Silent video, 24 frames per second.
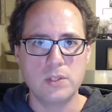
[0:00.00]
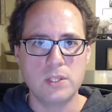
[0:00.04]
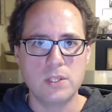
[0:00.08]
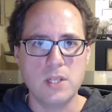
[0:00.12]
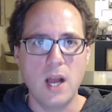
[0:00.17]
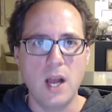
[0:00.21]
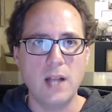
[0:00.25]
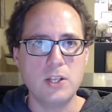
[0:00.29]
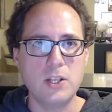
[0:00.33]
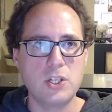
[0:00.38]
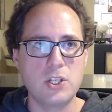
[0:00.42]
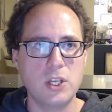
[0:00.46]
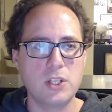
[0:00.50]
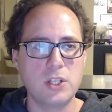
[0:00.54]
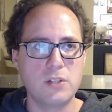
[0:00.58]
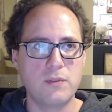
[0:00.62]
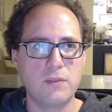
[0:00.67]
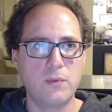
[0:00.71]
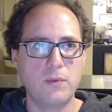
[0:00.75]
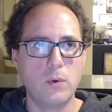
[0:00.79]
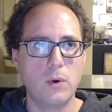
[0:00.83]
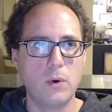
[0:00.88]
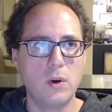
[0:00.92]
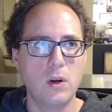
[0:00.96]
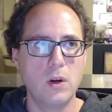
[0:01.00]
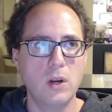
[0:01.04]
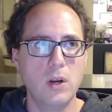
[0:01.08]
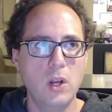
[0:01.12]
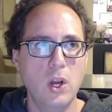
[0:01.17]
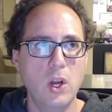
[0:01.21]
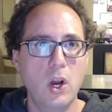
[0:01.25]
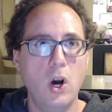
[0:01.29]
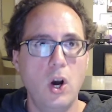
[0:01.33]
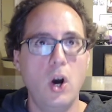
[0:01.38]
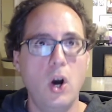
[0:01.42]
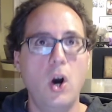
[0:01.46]
Not just for
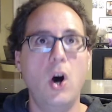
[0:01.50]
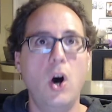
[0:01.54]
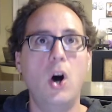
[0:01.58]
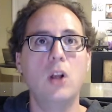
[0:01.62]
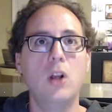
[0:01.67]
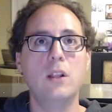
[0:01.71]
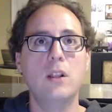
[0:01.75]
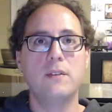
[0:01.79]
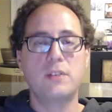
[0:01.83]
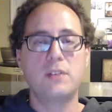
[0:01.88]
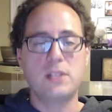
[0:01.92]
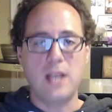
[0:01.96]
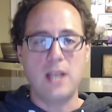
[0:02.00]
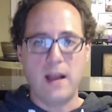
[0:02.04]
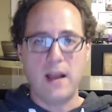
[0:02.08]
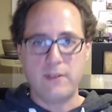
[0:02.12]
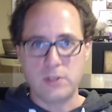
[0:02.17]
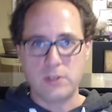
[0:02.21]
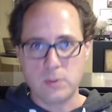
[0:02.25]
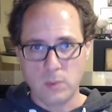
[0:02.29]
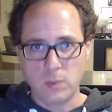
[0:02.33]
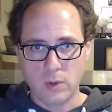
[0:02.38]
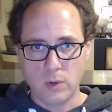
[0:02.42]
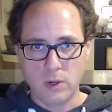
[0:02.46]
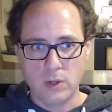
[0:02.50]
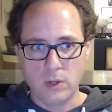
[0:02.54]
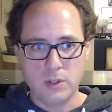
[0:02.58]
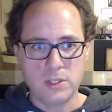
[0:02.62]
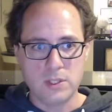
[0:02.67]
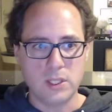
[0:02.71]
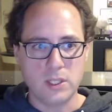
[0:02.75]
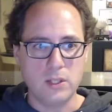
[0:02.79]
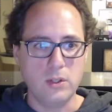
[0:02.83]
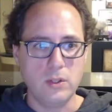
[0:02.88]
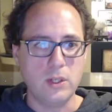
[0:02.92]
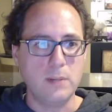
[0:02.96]
all of Savage Worlds,
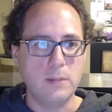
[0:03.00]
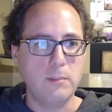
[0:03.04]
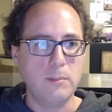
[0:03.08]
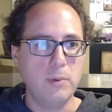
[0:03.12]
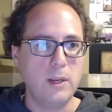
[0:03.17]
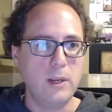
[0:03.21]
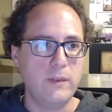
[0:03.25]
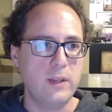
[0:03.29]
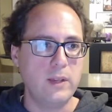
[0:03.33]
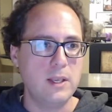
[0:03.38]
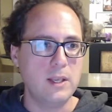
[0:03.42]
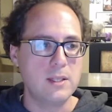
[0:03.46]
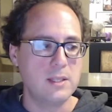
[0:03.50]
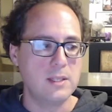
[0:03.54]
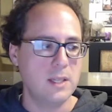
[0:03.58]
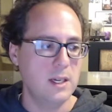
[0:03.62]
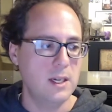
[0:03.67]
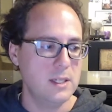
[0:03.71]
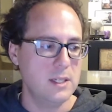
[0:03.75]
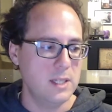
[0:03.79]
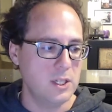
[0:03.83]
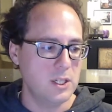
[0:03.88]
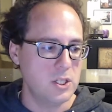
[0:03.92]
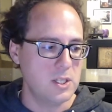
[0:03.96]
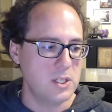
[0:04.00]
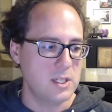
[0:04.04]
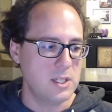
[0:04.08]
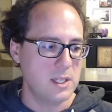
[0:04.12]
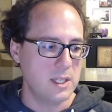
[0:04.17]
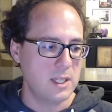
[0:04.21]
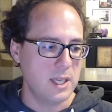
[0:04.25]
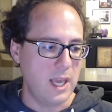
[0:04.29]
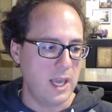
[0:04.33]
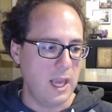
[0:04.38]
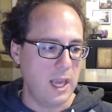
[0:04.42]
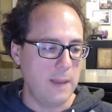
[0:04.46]
including previous editions of the
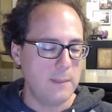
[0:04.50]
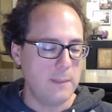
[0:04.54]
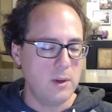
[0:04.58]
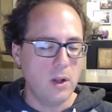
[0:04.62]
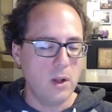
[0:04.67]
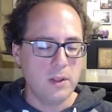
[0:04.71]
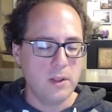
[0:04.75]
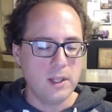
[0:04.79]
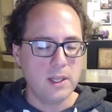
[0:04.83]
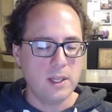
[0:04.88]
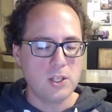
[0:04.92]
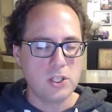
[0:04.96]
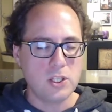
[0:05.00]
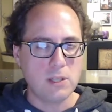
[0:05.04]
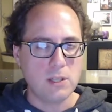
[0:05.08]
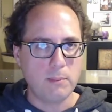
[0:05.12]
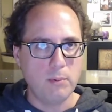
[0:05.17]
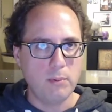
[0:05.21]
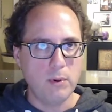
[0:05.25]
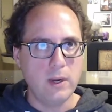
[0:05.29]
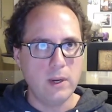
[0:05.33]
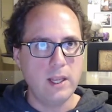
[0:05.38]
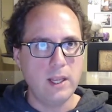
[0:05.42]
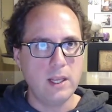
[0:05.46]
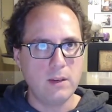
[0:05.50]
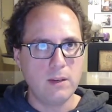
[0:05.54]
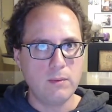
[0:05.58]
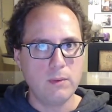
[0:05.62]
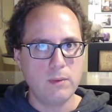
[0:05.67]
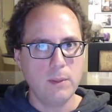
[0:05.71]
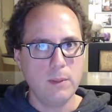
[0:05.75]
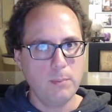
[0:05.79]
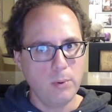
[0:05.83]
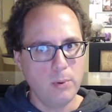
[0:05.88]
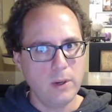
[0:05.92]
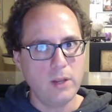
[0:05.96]
game, and all the editions are
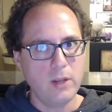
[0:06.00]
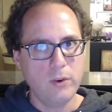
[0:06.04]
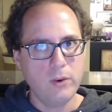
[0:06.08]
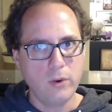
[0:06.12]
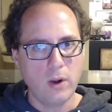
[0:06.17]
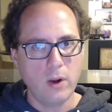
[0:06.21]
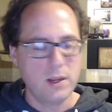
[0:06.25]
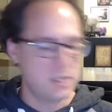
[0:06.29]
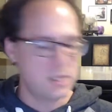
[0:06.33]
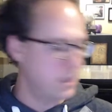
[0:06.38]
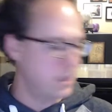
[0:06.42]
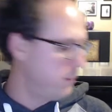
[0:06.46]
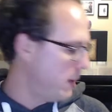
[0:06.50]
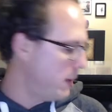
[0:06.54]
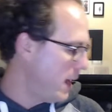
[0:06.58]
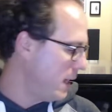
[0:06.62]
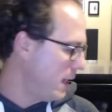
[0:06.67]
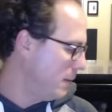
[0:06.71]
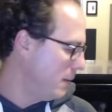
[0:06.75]
pretty cross compatible.